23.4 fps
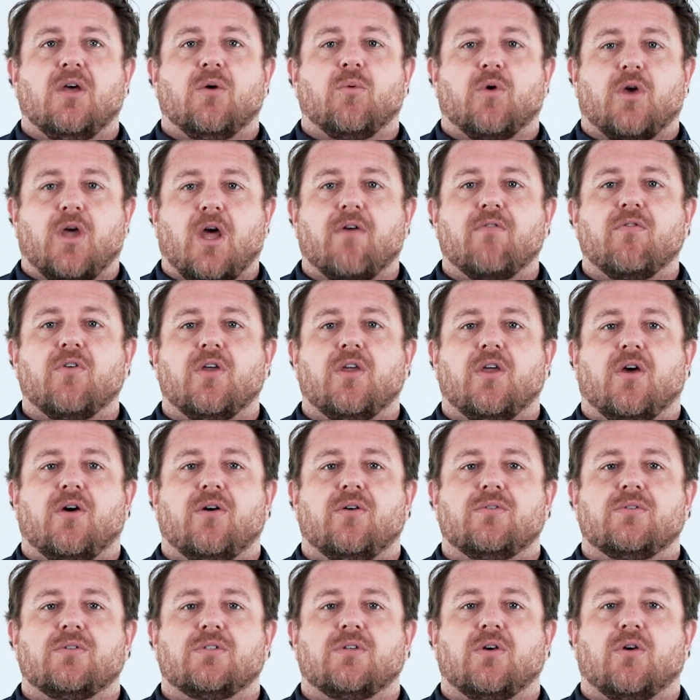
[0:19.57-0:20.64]
recovery
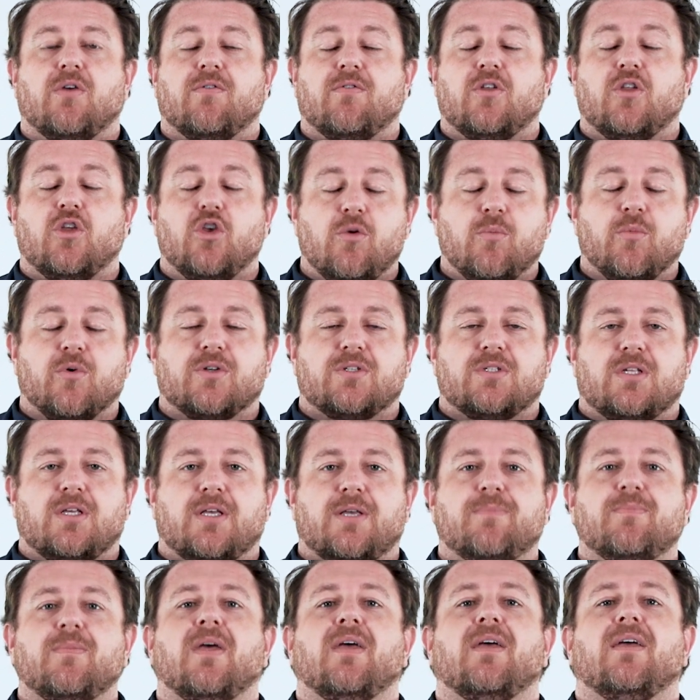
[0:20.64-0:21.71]
cones, or even
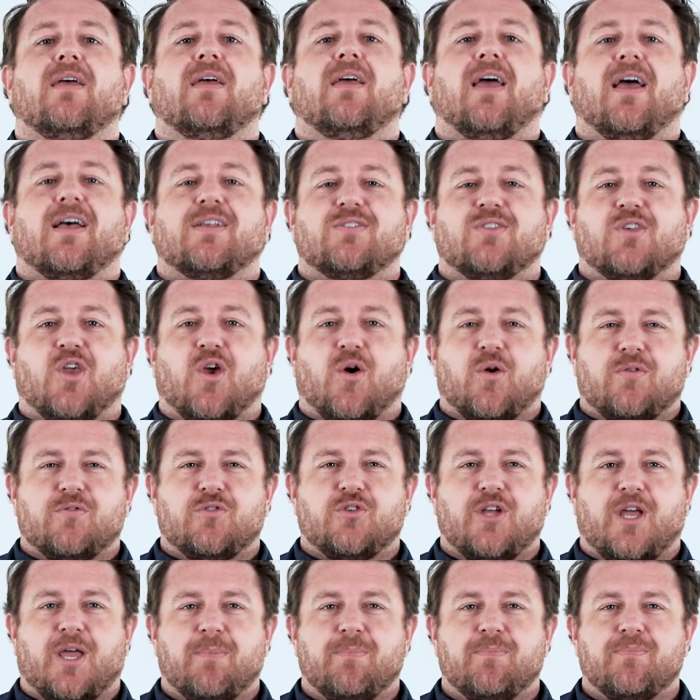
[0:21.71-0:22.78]
humorously as the cone of
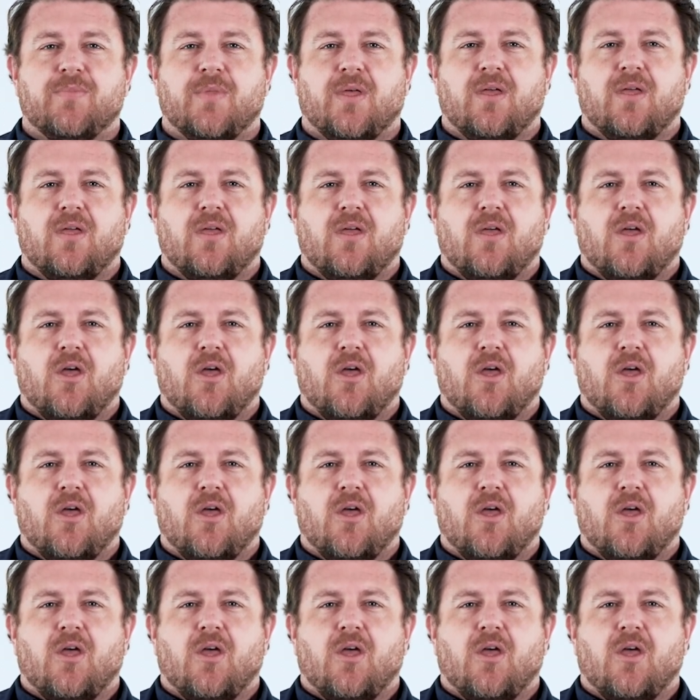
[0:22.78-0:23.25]
shame.